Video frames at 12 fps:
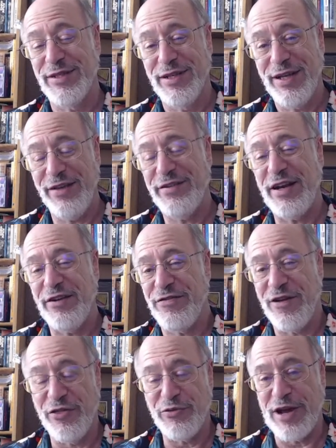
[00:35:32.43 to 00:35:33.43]
He said he
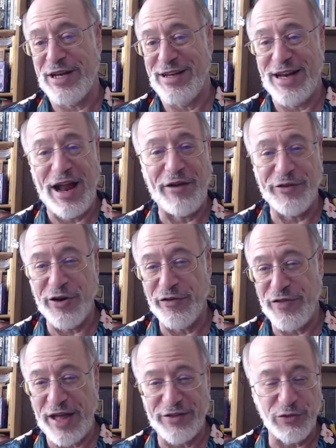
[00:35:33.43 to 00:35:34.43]
felt threatened, and I don't know if
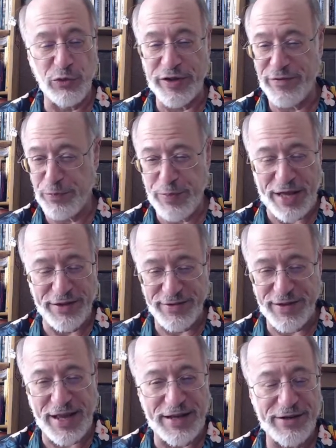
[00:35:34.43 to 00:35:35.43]
that's what Penn
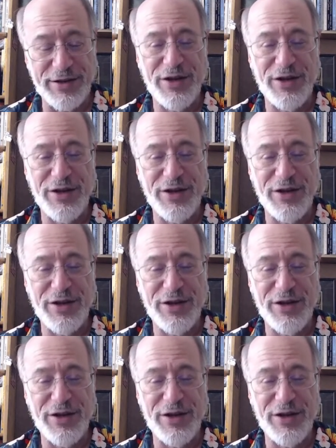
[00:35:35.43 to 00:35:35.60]
said